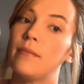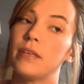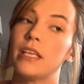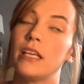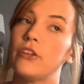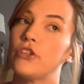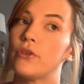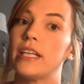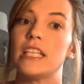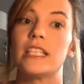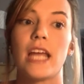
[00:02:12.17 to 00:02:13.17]
He
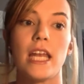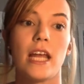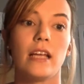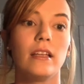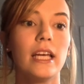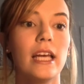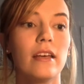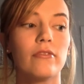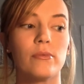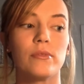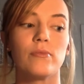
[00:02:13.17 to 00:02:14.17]
enjoyed his 10-day
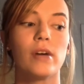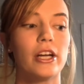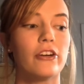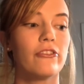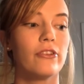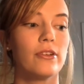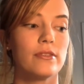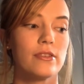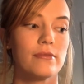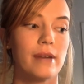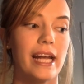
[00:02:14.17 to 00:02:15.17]
leave. It was wonderful. It was
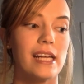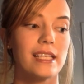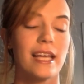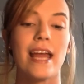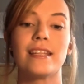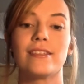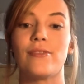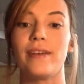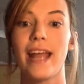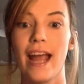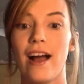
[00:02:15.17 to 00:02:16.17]
great. And so
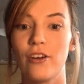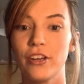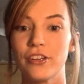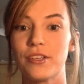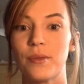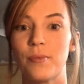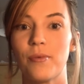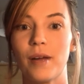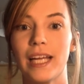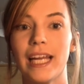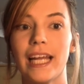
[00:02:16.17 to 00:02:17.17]
now you're to the
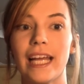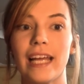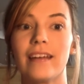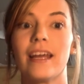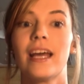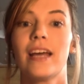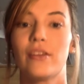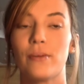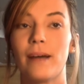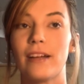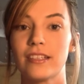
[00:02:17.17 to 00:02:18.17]
point, and
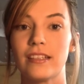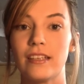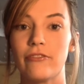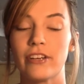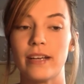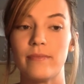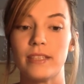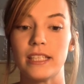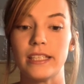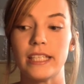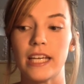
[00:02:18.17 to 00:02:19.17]
they're about to leave for
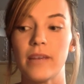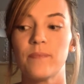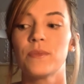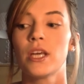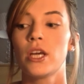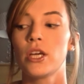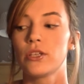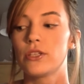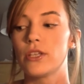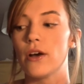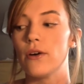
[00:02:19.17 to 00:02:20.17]
MCT.
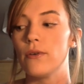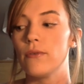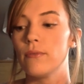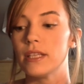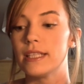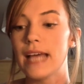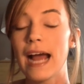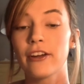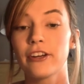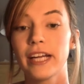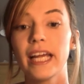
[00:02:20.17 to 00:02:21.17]
So with
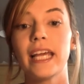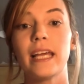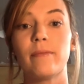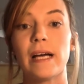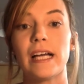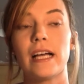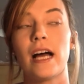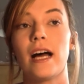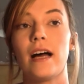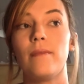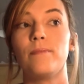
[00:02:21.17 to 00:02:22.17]
Zachary, he
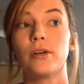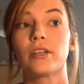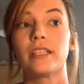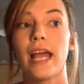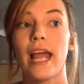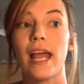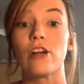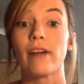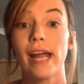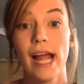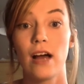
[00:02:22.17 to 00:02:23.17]
booked a
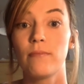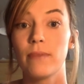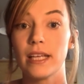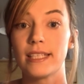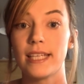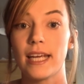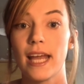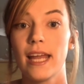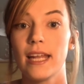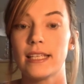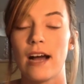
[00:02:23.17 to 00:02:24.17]
Greyhound bus
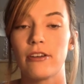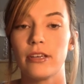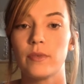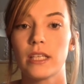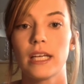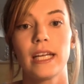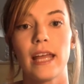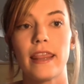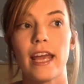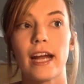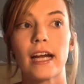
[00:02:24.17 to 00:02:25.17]
ticket, is how he was going to get
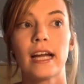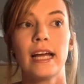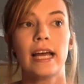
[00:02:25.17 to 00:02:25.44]
there.